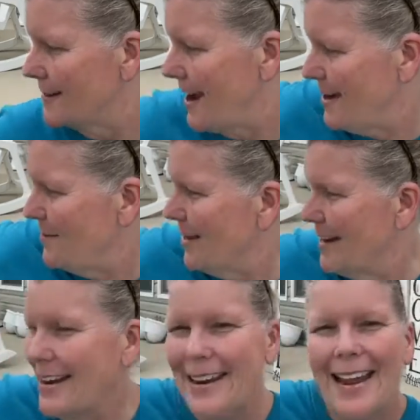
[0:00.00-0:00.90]
hey
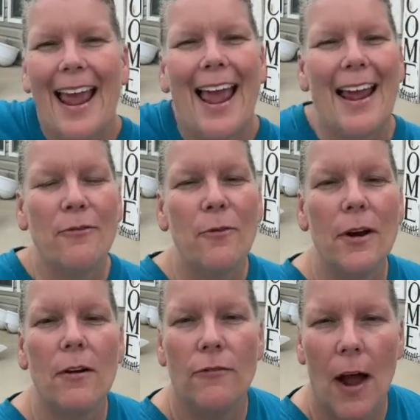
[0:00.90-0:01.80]
buddy, if
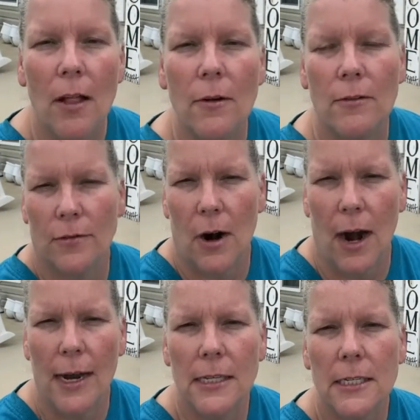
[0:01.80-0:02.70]
we're a follower of
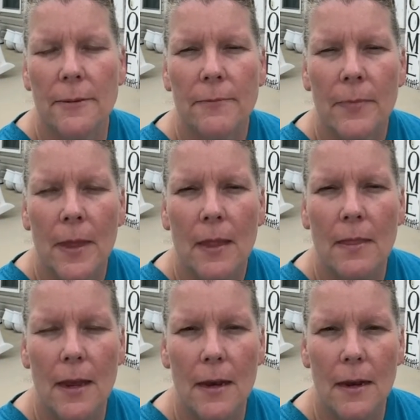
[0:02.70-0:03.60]
Christ,
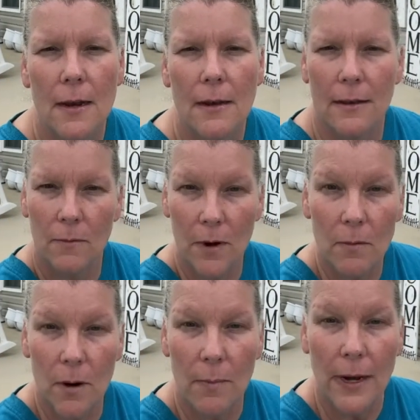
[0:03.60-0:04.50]
then we
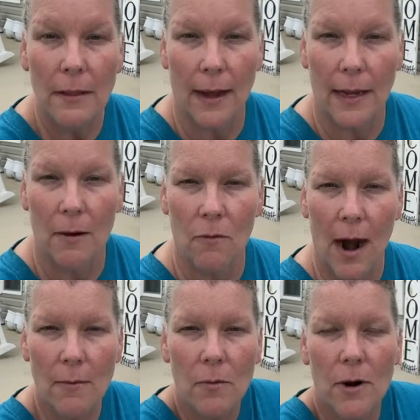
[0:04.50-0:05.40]
want to be like him,
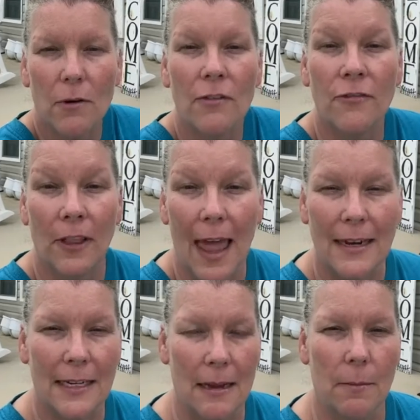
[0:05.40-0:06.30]
right? We want to
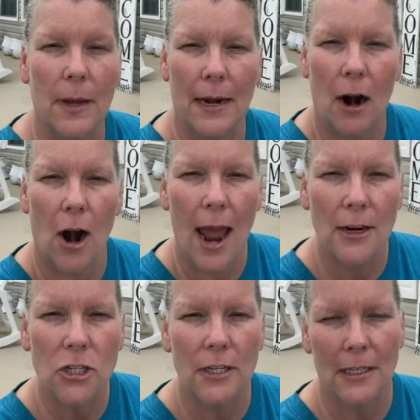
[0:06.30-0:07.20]
reflect him in our
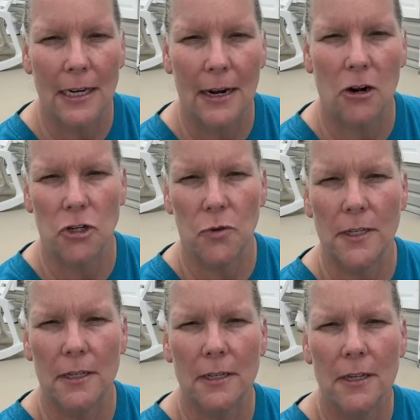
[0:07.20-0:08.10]
actions and in our
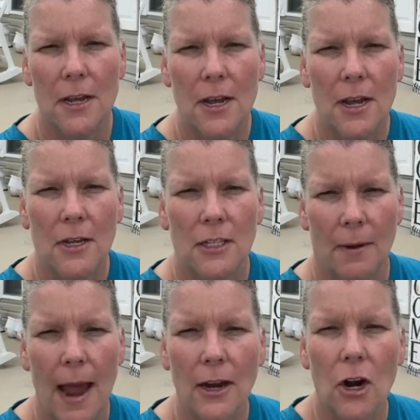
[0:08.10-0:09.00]
choices.
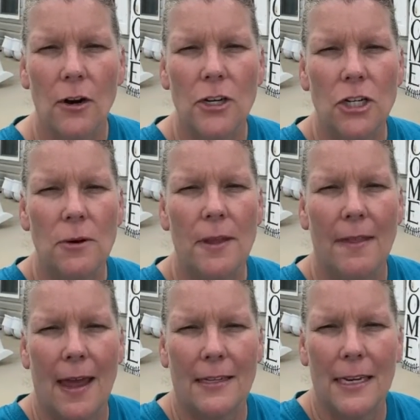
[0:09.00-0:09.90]
So I encourage you
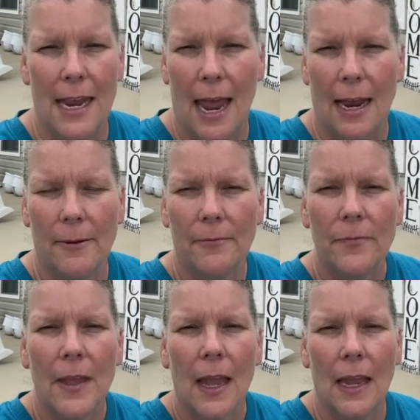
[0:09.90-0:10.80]
in that today.
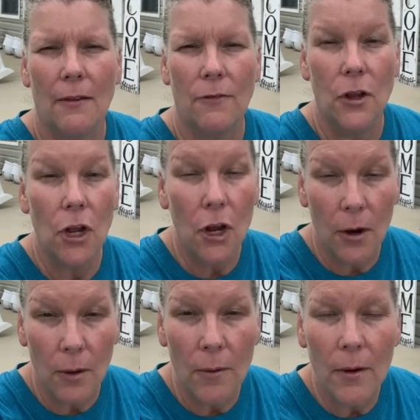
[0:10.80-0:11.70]
If
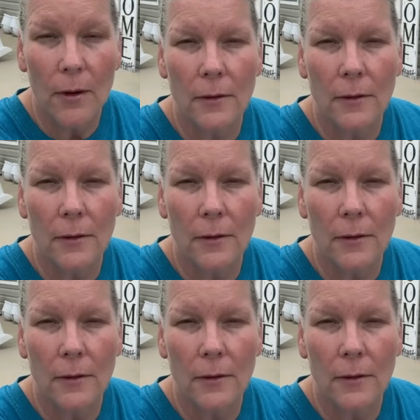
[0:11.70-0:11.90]
you